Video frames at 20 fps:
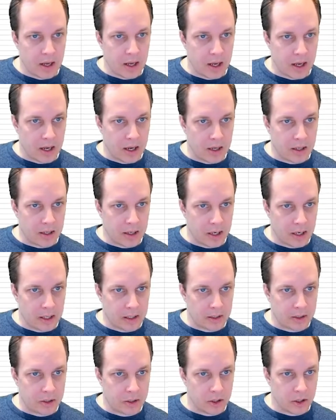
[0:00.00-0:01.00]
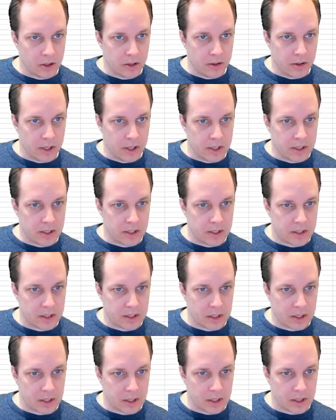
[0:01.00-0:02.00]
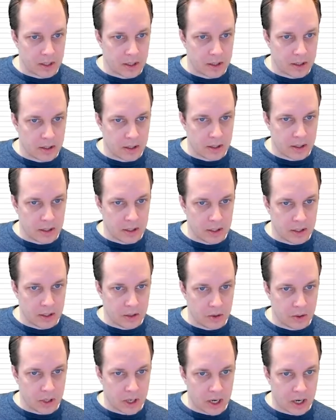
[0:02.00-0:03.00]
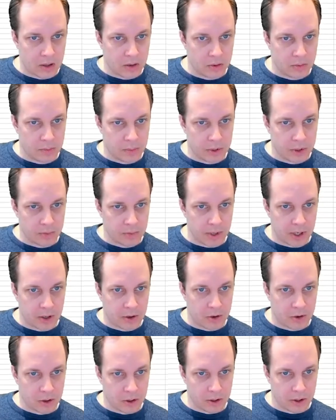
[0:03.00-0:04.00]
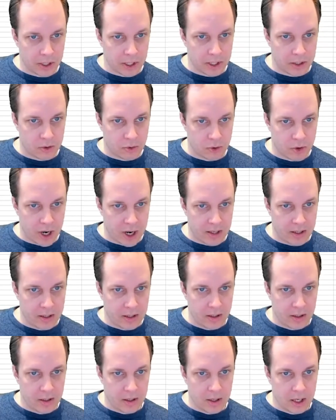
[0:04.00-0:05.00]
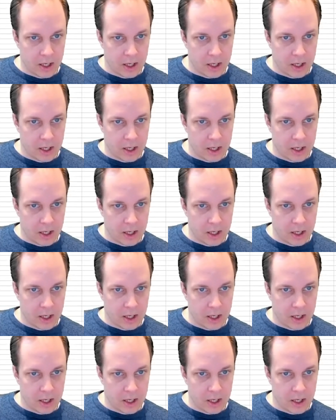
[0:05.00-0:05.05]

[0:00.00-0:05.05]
and I'll turn this into an output by coloring it red.